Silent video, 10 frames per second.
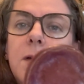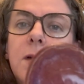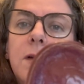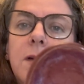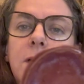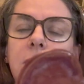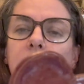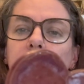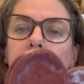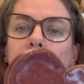but
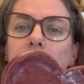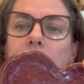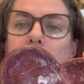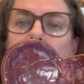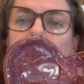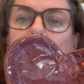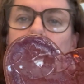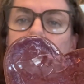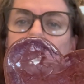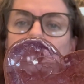maybe for
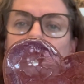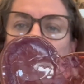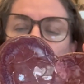next year.